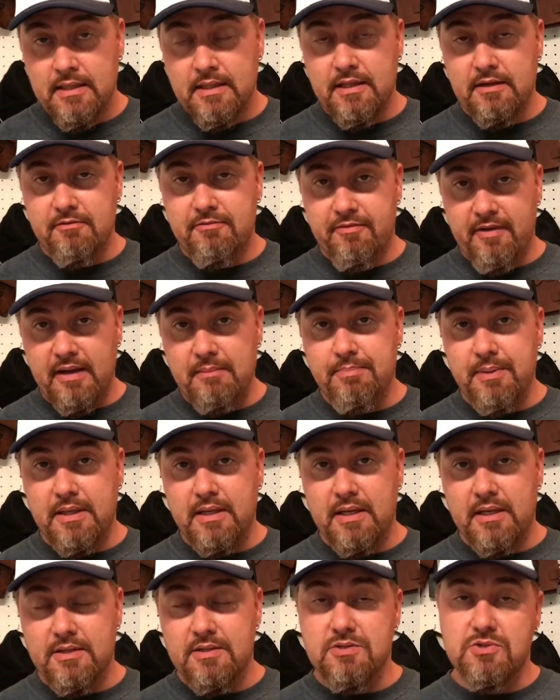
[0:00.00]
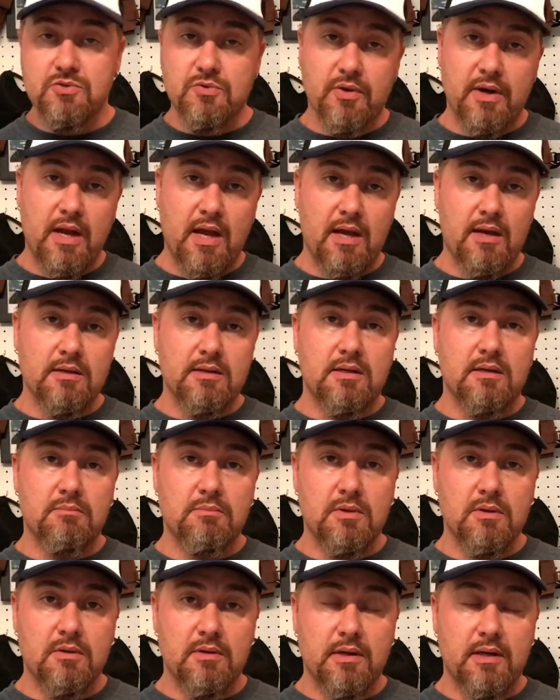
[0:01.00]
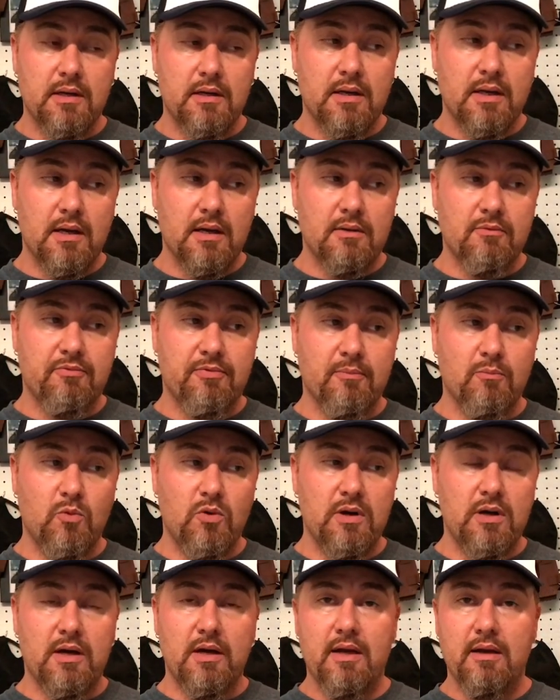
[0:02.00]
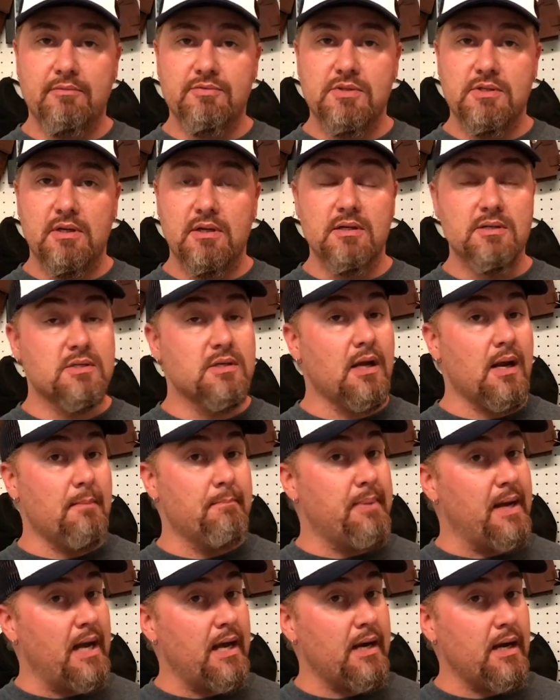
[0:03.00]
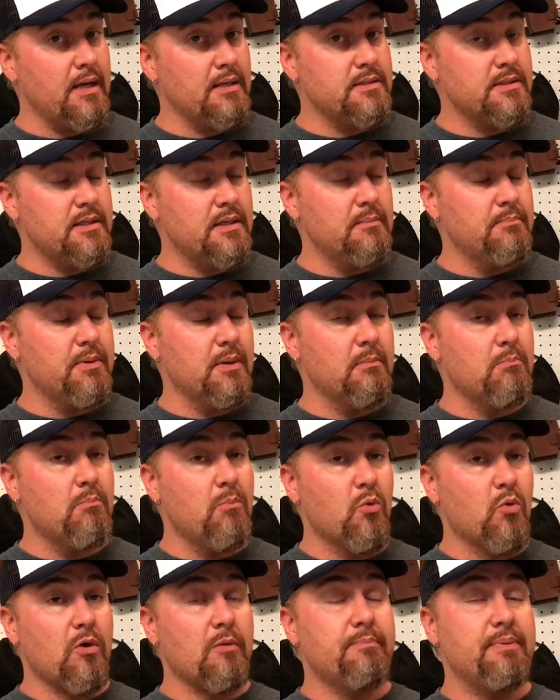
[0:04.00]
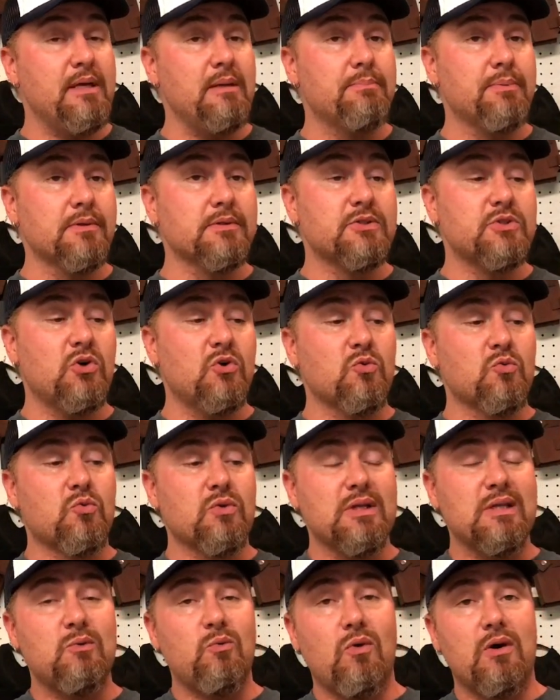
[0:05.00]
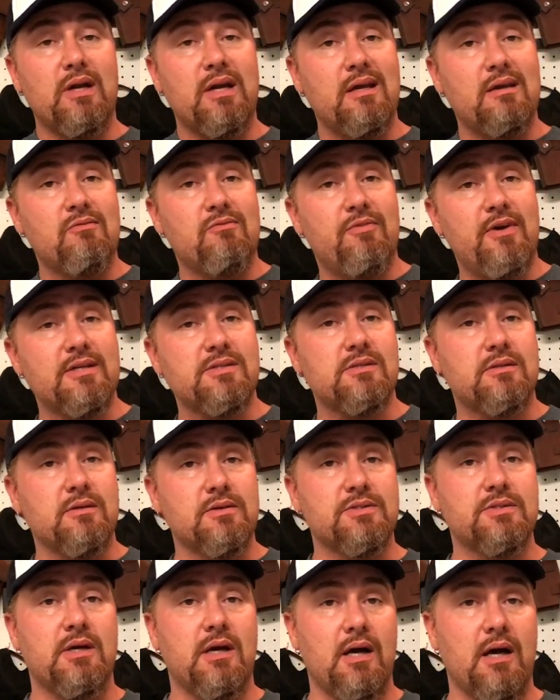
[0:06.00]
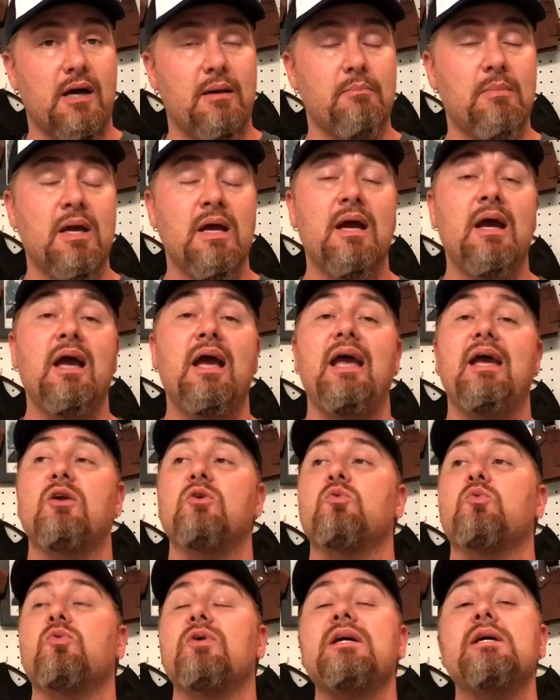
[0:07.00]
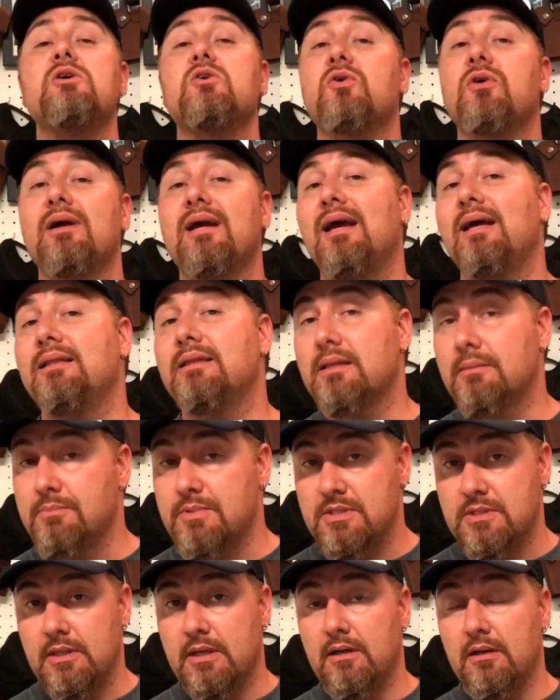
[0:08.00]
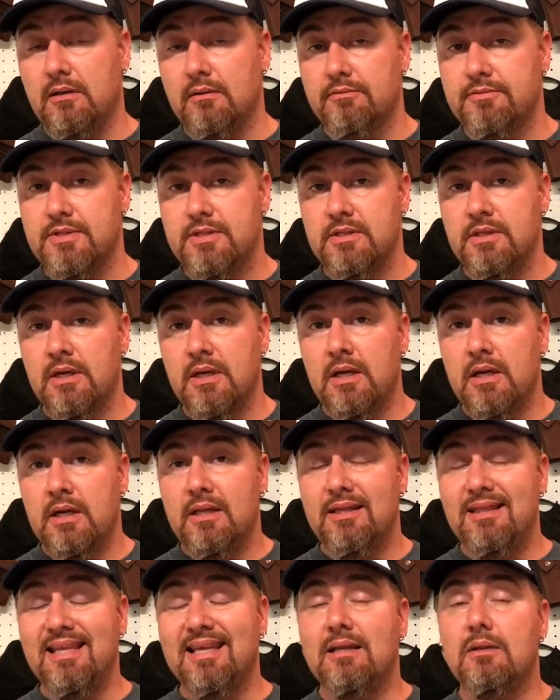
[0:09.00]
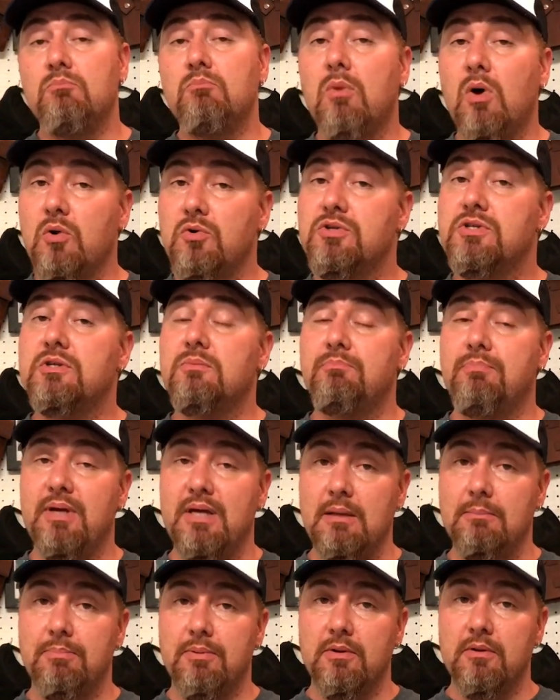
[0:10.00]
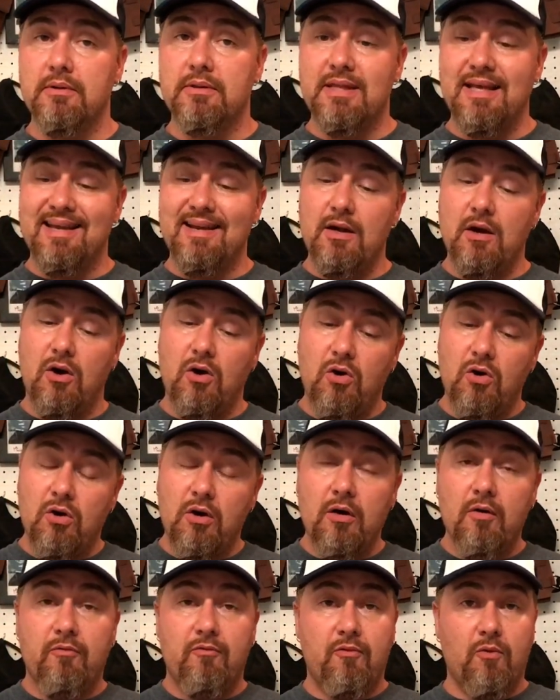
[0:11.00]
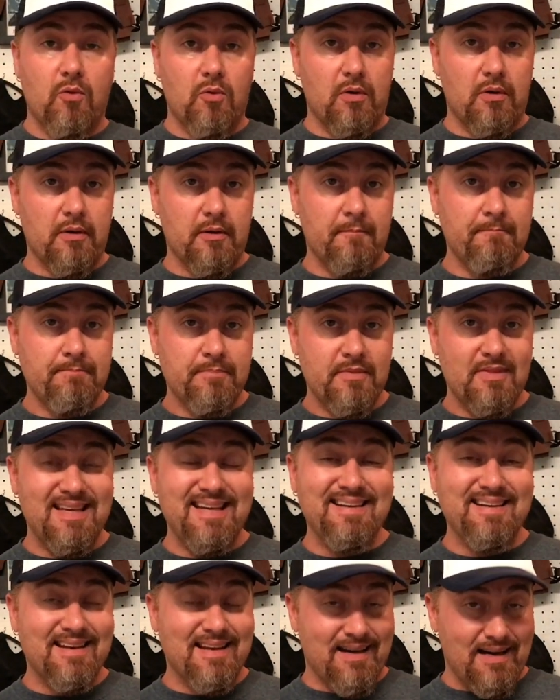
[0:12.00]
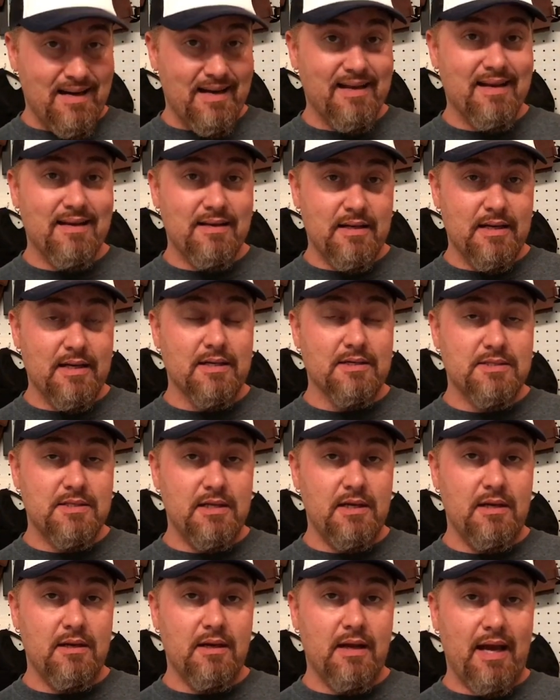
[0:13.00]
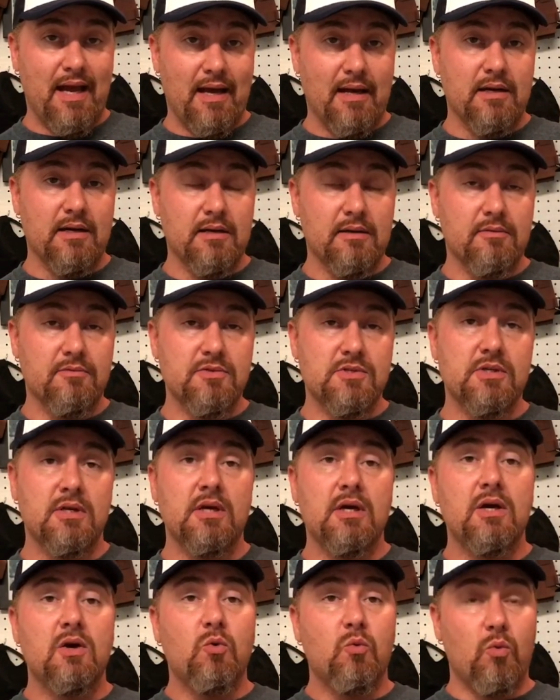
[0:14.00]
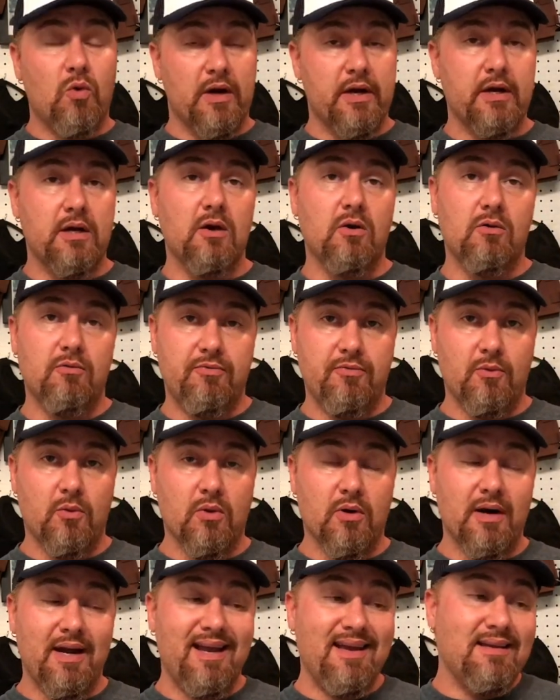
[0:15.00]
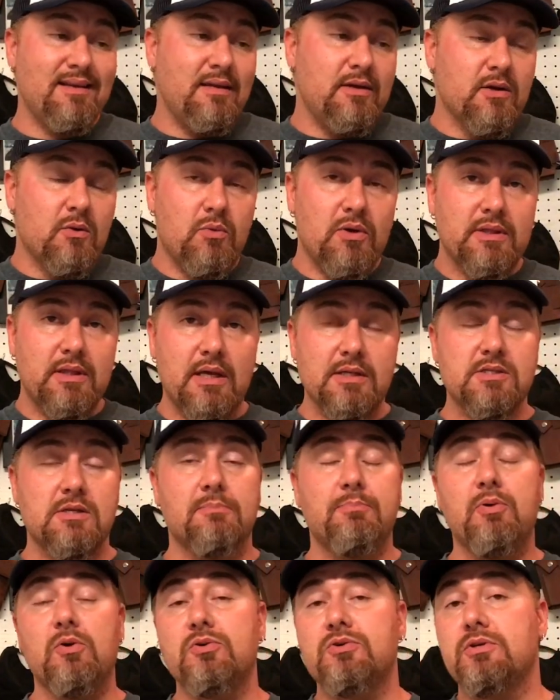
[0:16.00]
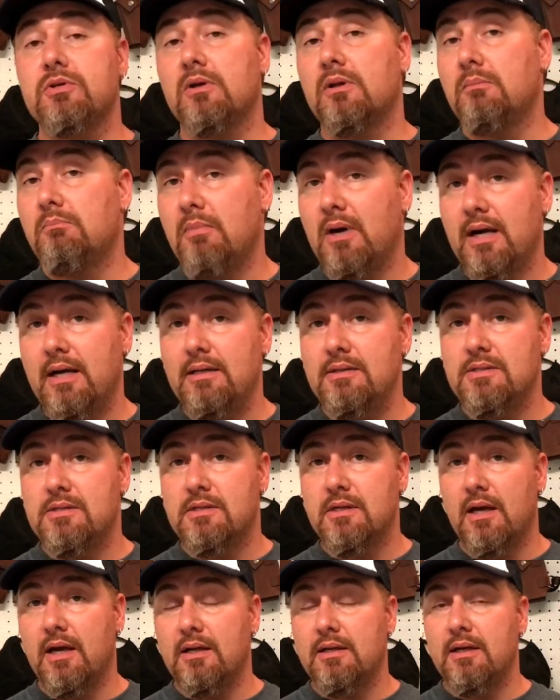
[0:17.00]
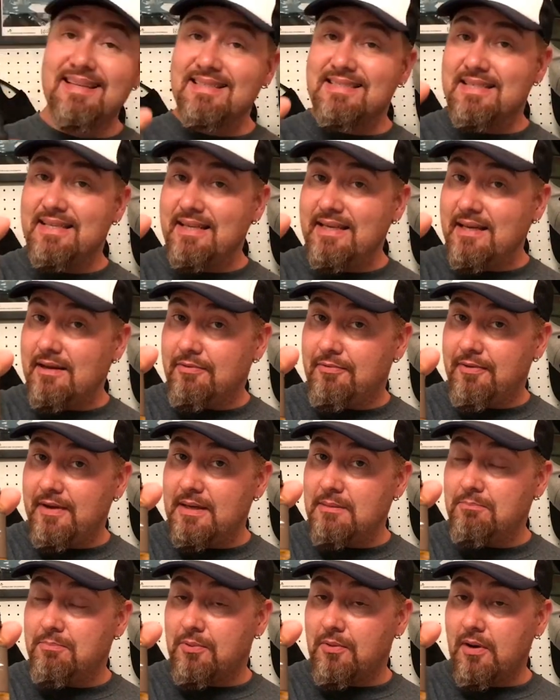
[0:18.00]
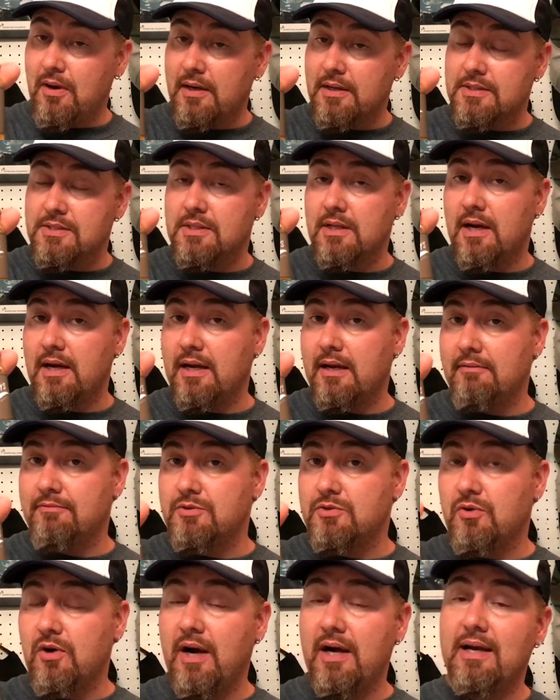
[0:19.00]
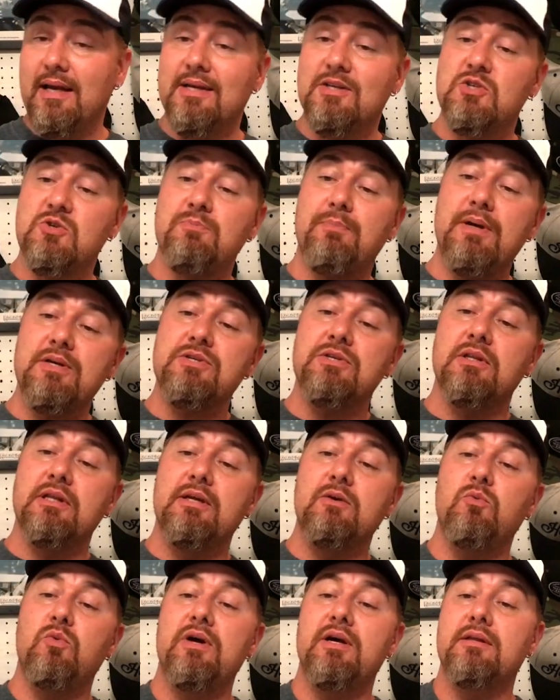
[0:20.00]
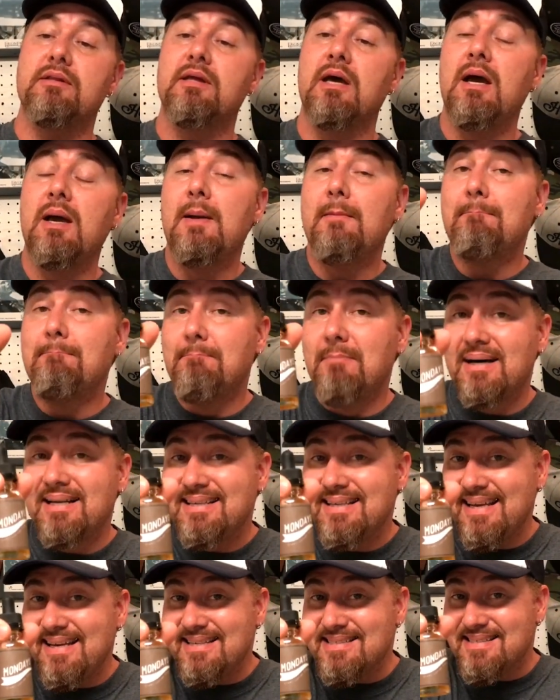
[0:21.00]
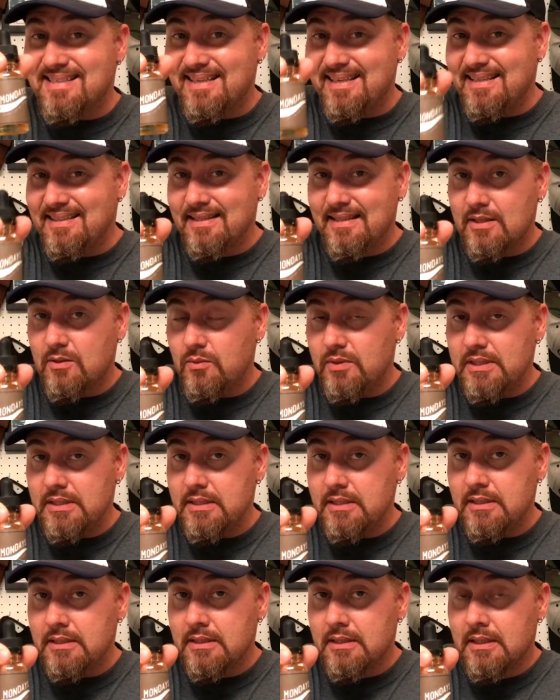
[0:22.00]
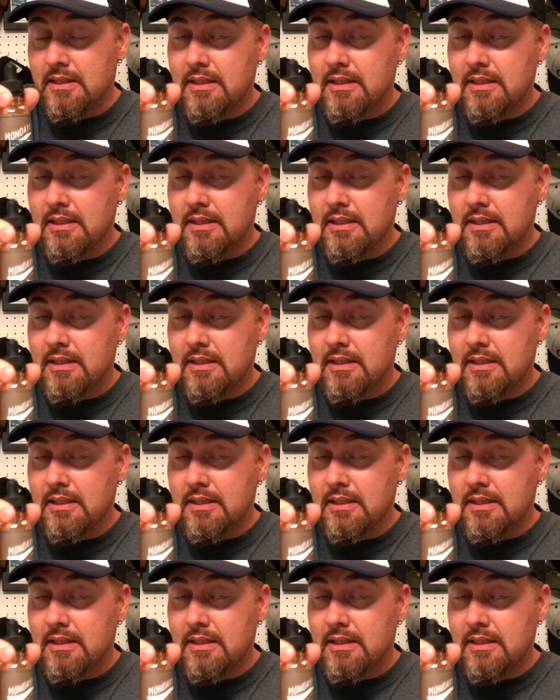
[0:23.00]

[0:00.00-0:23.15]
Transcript: the vaping industry and community. And from what I have seen, it's not a bad idea, but more people don't really want to invest their time and recreate themselves than most people that are for the non-nicotine additives want to go for. And you know what? That's a personal mindset. The TFN products that I have tried, especially with Monday's e-liquid,